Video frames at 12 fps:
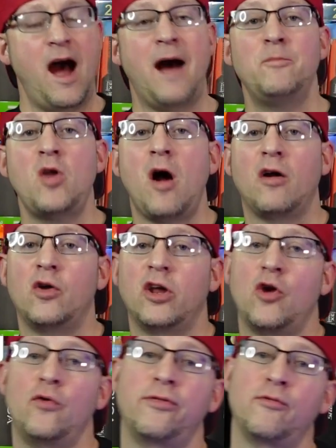I'm not going to
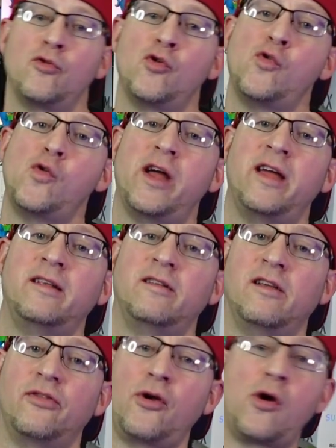go through
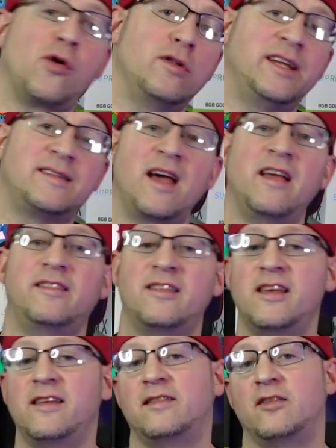and thoroughly test
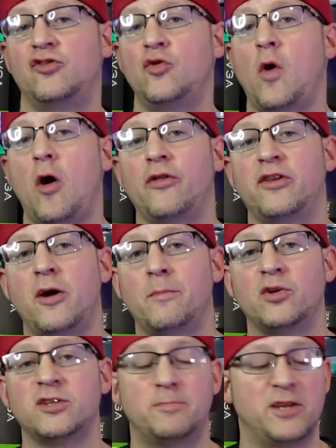this and do all the
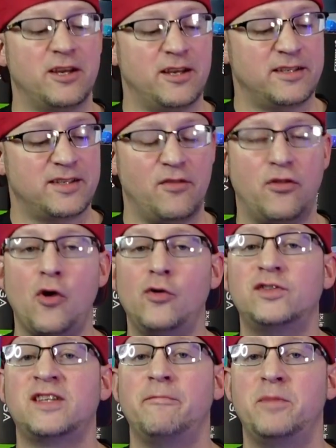numbers, because
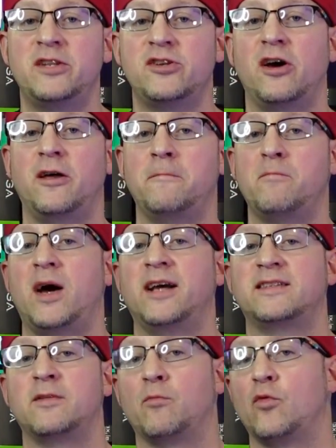those have been done by
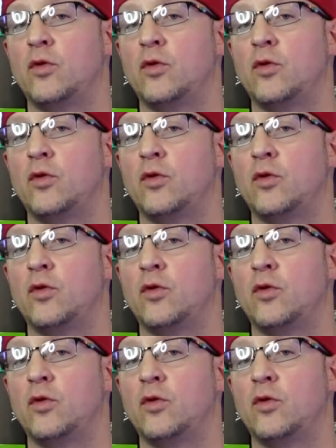some